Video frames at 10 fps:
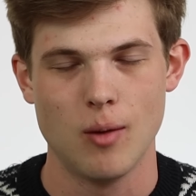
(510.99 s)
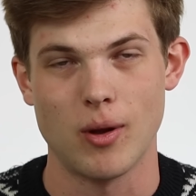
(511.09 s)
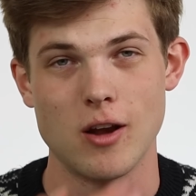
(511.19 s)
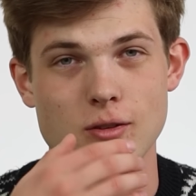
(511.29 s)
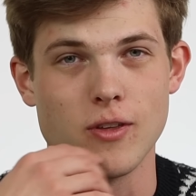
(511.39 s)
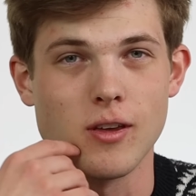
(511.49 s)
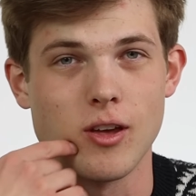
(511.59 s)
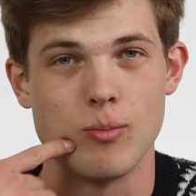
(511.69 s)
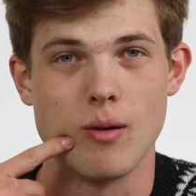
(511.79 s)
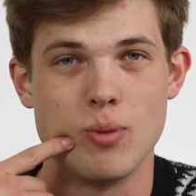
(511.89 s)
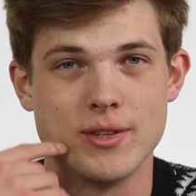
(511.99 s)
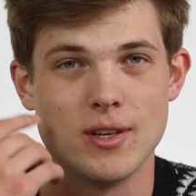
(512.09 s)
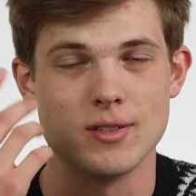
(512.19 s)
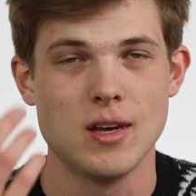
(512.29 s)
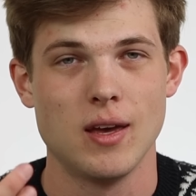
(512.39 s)
But I do think it could be a
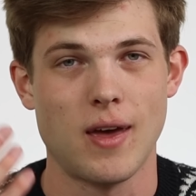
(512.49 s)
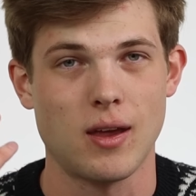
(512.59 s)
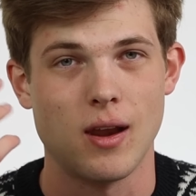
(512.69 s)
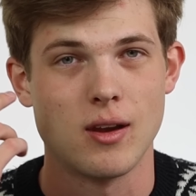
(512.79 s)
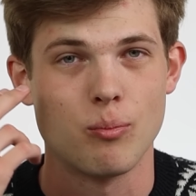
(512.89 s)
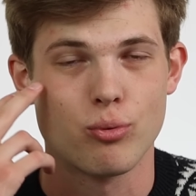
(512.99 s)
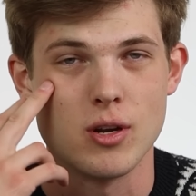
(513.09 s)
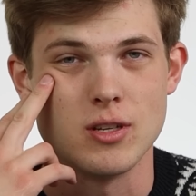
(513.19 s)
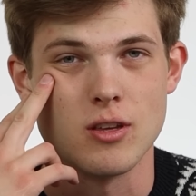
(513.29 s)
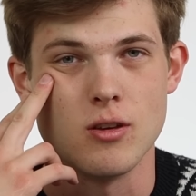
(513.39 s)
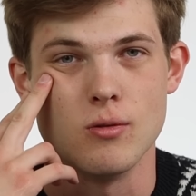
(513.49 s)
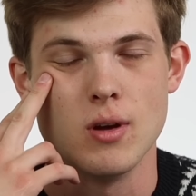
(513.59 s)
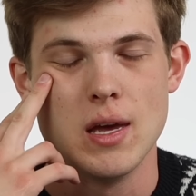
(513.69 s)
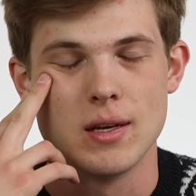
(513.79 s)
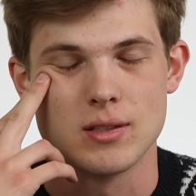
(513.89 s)
business that can end up printing
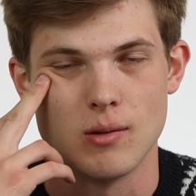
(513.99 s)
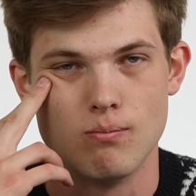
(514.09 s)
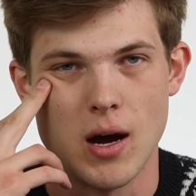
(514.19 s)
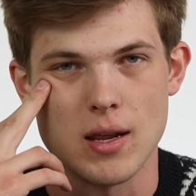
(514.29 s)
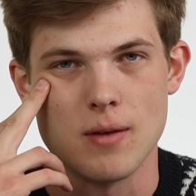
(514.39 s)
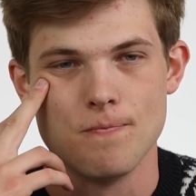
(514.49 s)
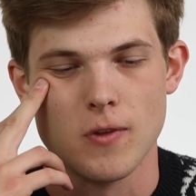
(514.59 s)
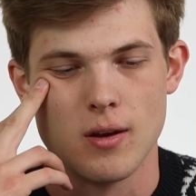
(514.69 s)
you some money.